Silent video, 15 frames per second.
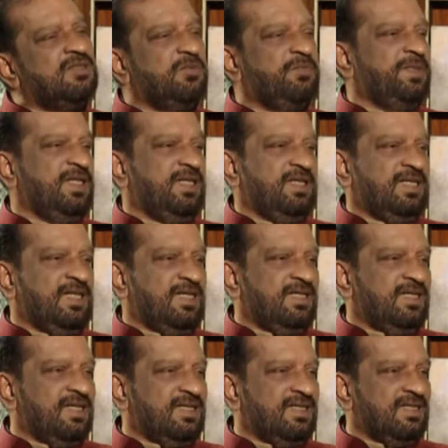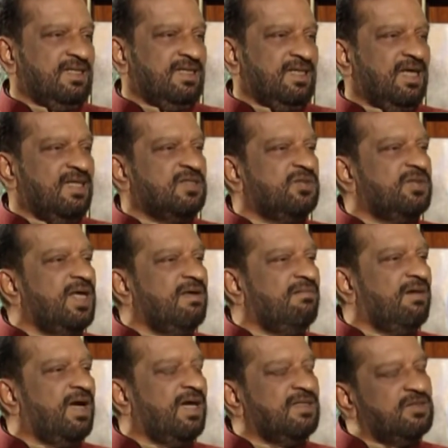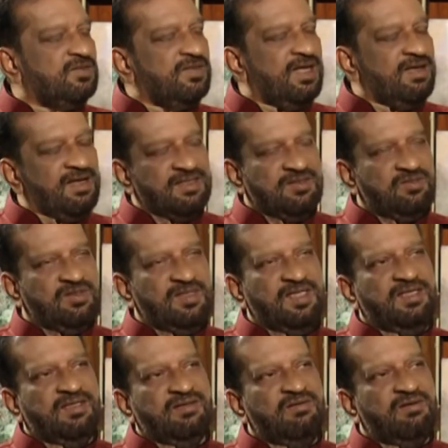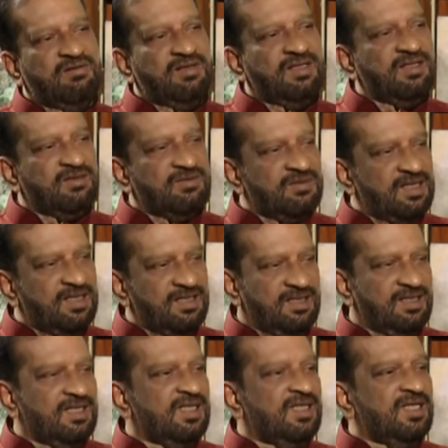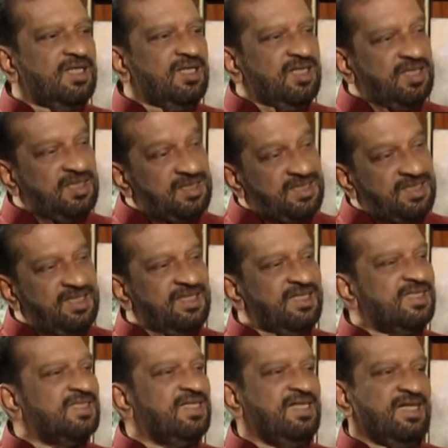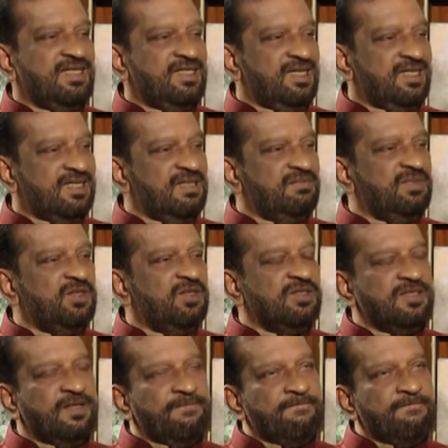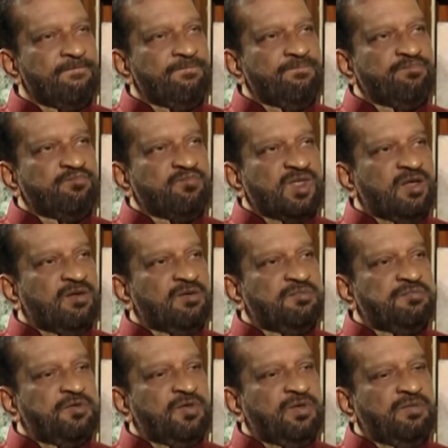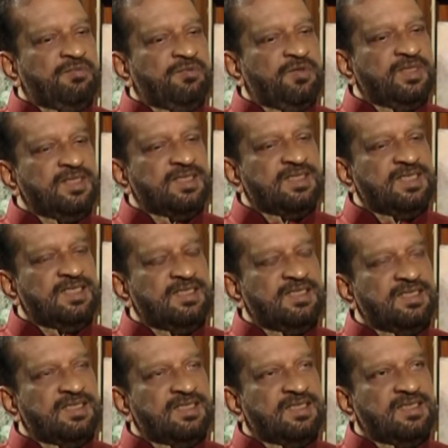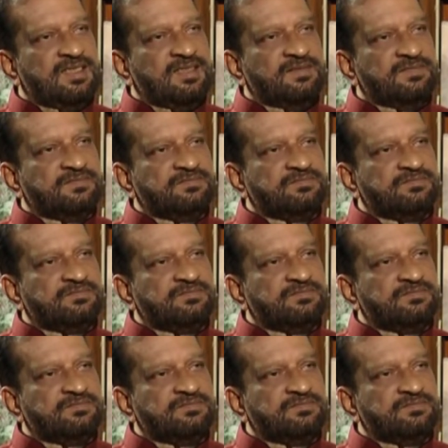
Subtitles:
superior than that. Okay. I should have actually gone into art seriously at that time because, for instance, I